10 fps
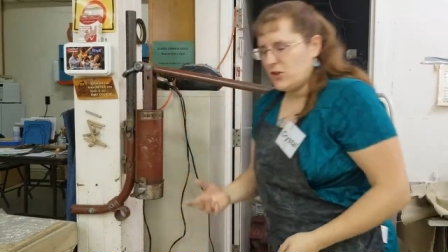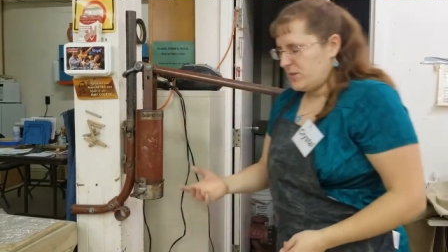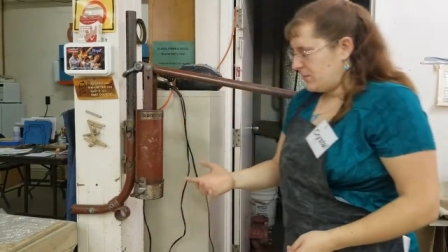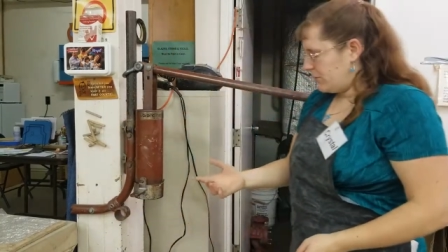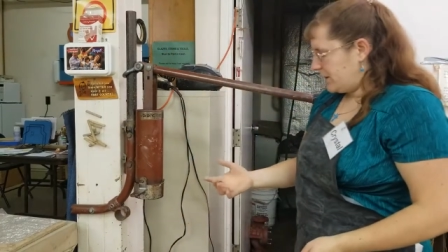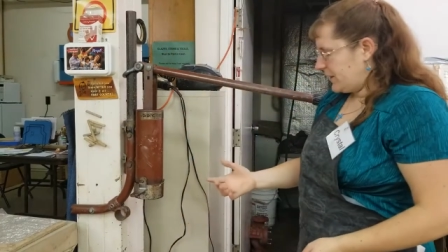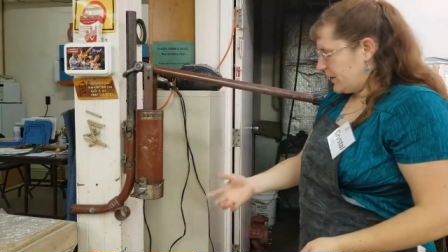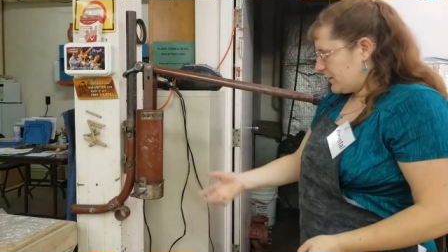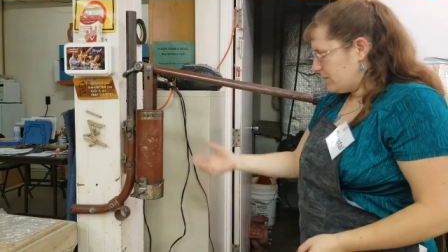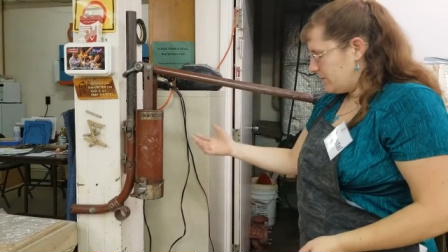two people
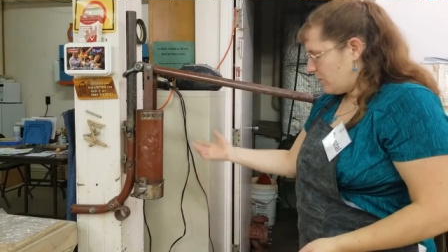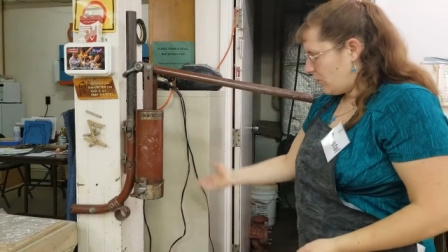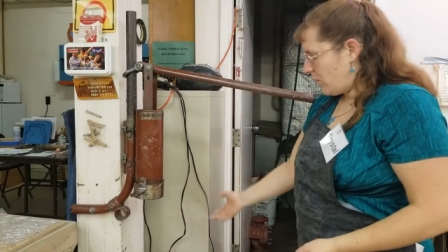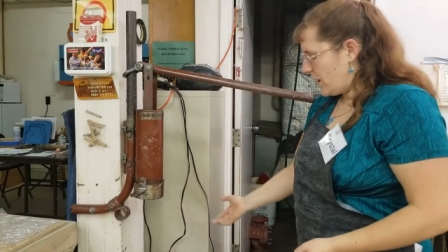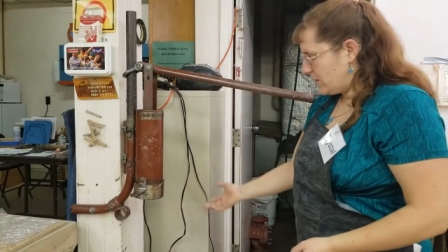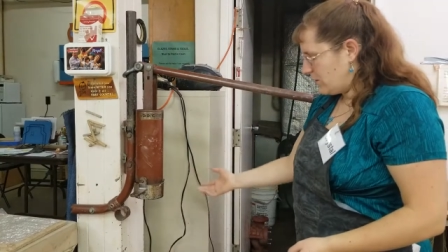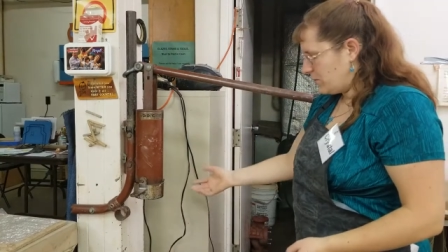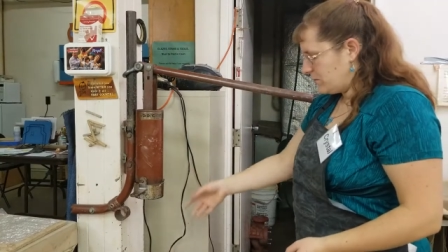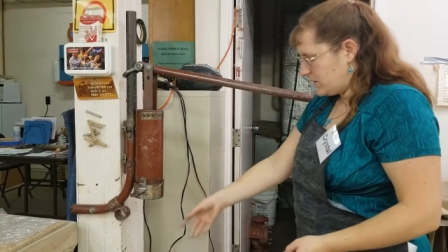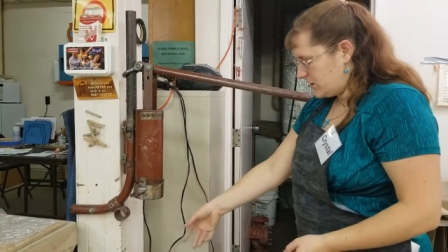here. One
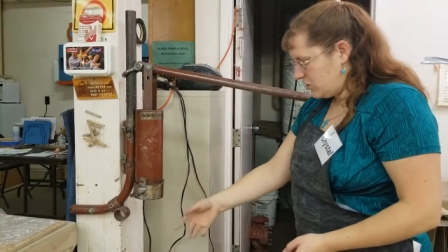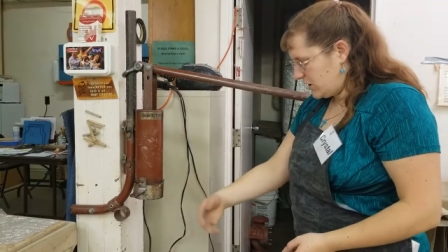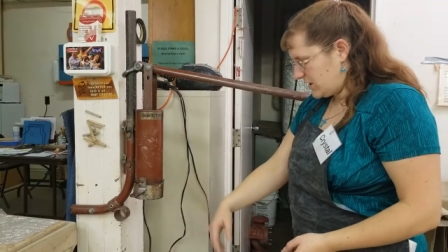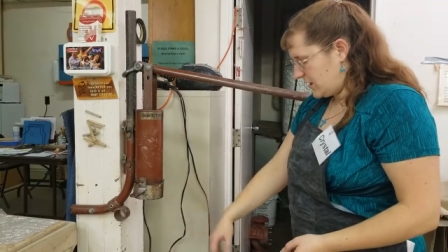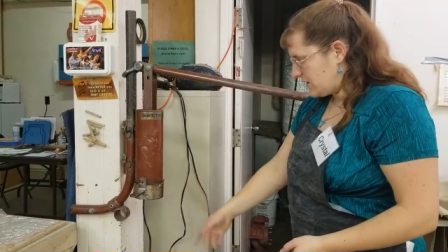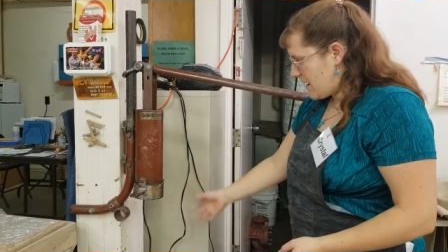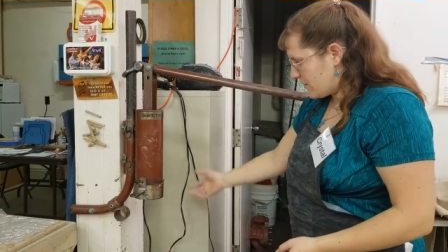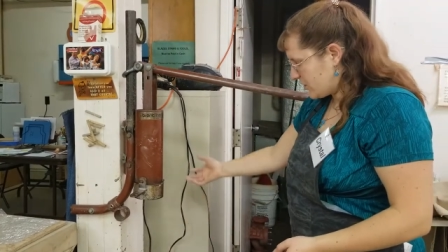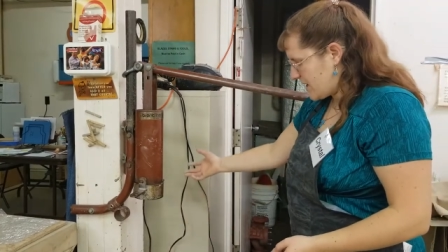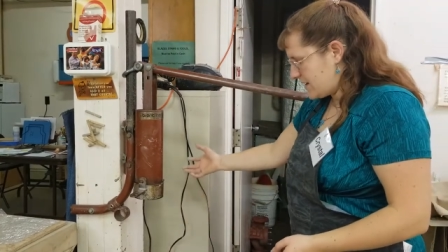is usually sitting down
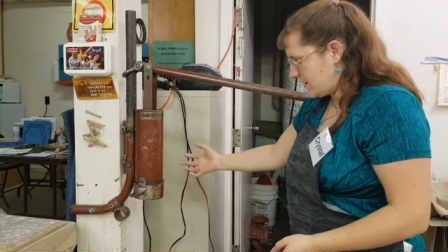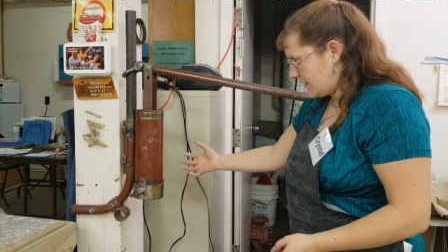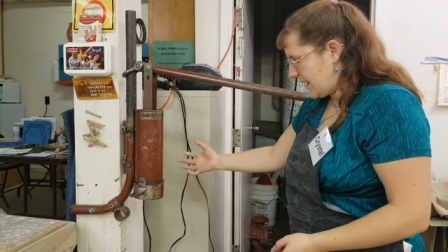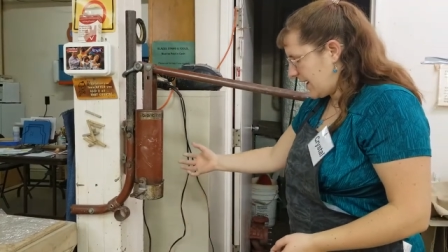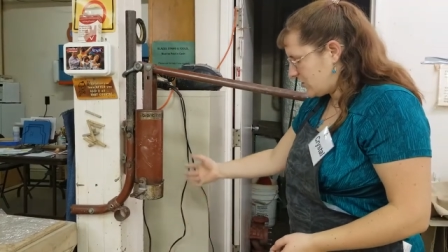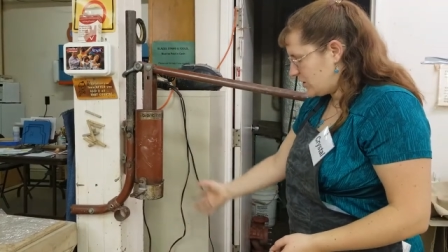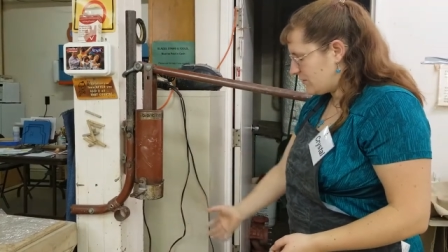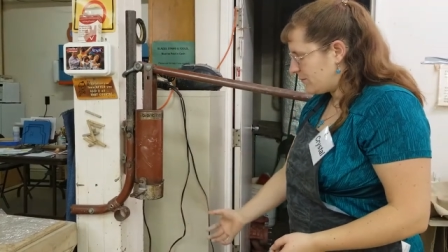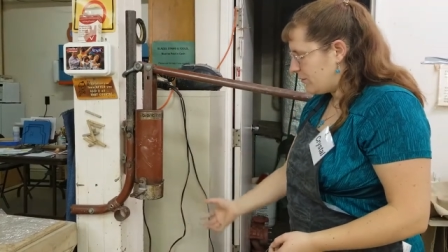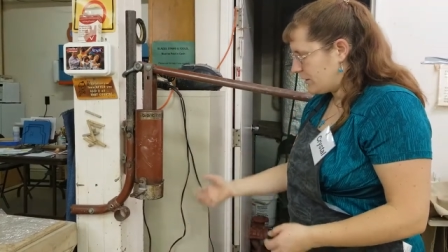or standing to catch it
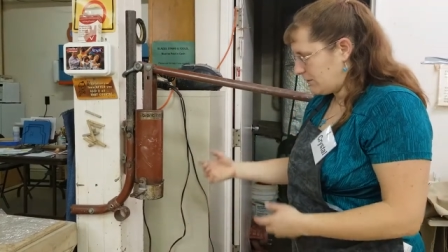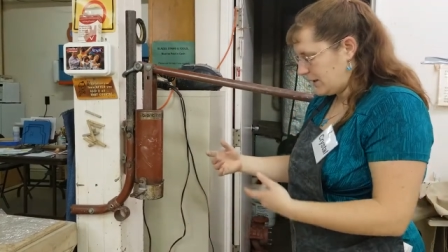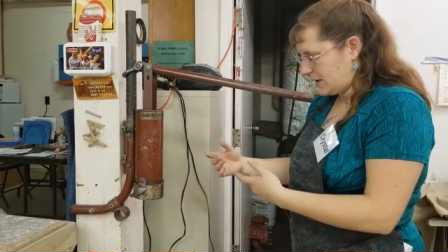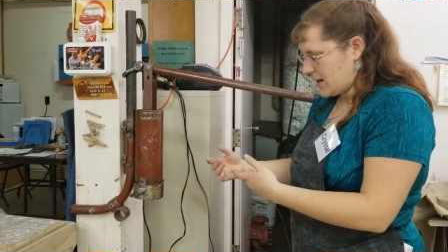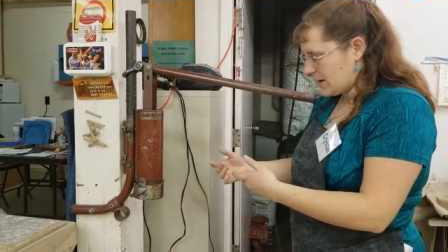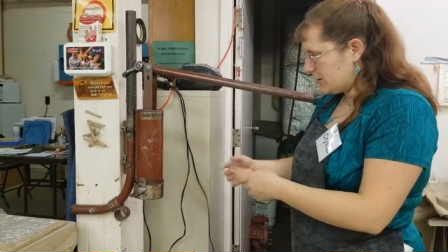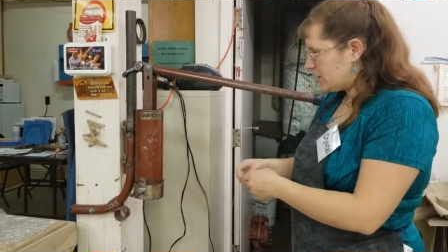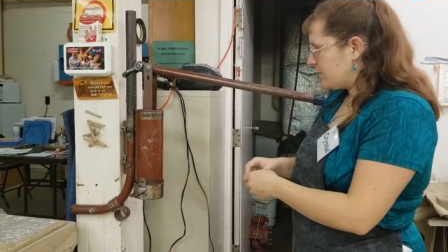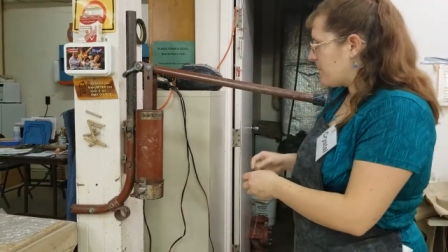and pull it out and then cut it.